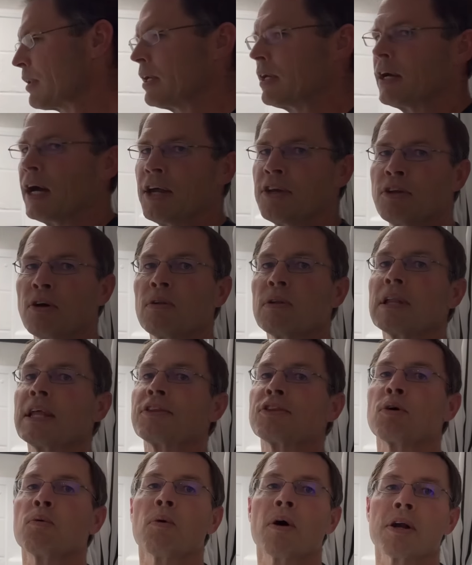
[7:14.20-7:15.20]
I don't let
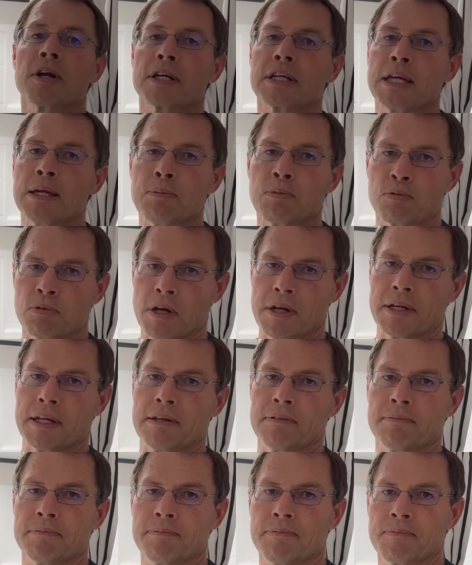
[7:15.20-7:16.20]
the water keep running.
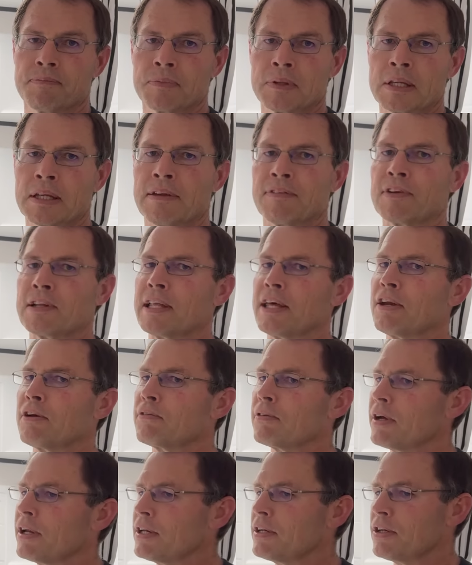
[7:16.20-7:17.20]
If you let it
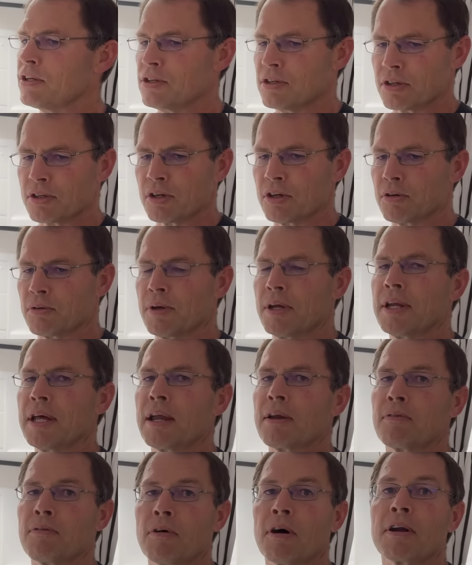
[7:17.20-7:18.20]
run, you're going to run
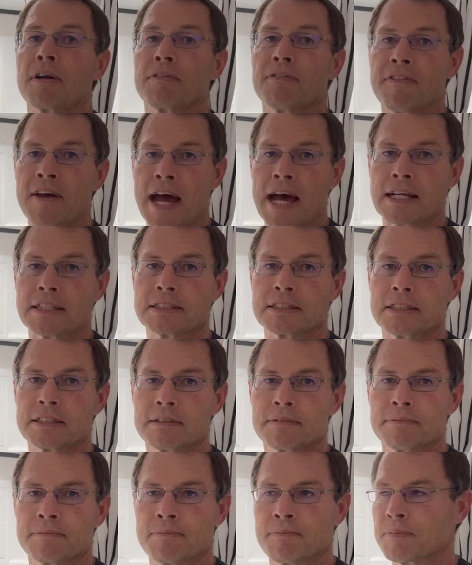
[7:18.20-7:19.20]
out of water fast.
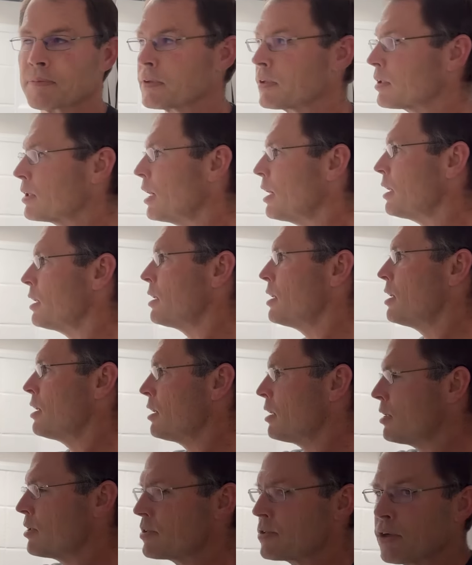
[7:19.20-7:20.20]
Okay?
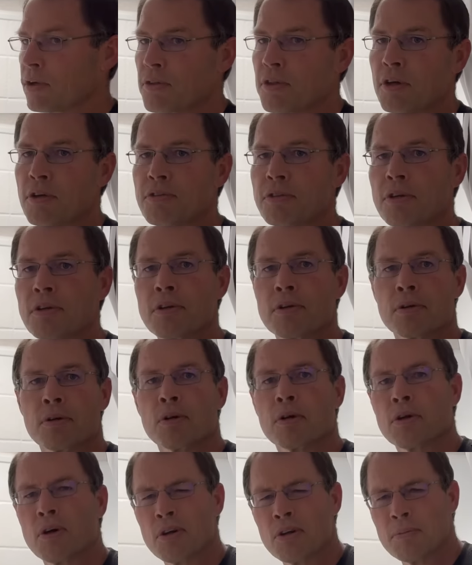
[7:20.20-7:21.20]
So those are
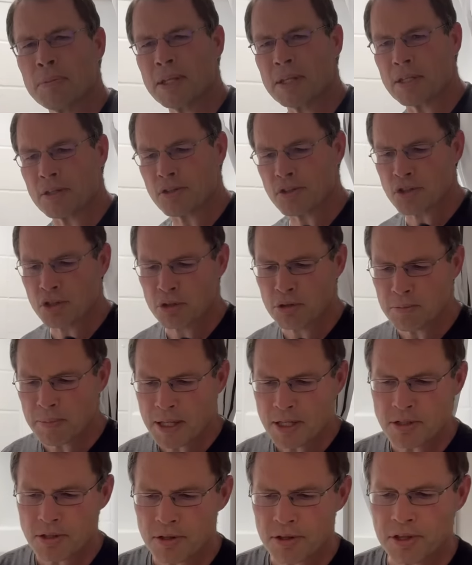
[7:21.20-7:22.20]
going to be the two
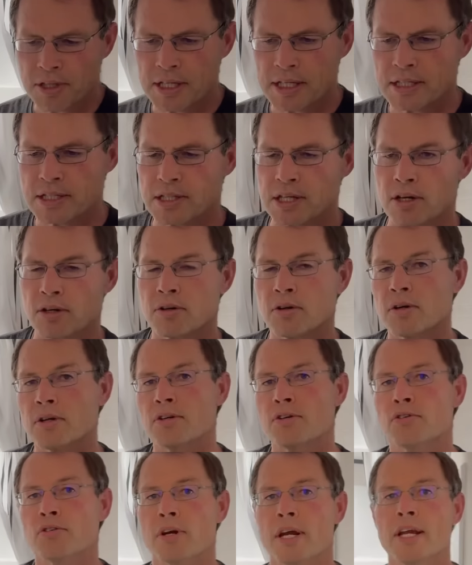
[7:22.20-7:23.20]
major things that are going to
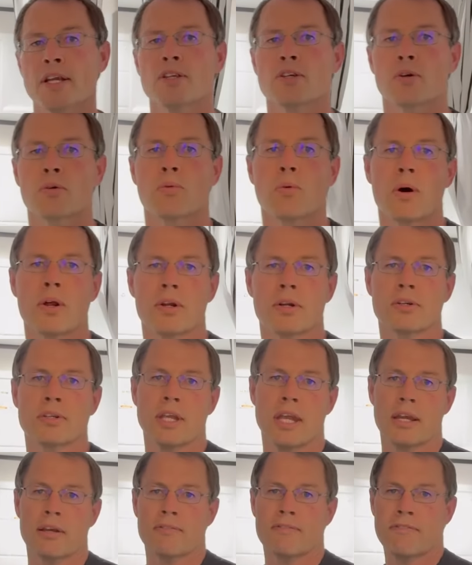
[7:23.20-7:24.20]
drain your water
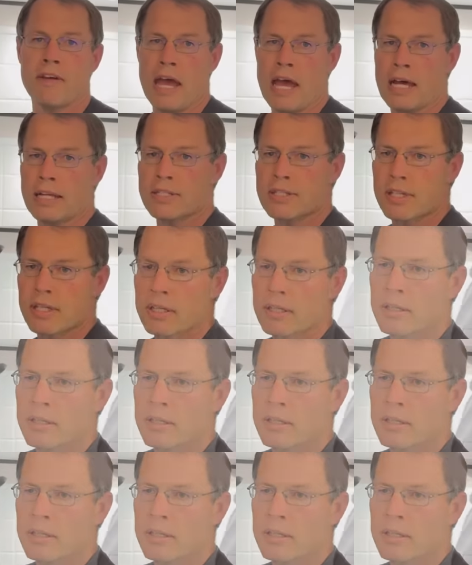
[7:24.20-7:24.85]
tank fast.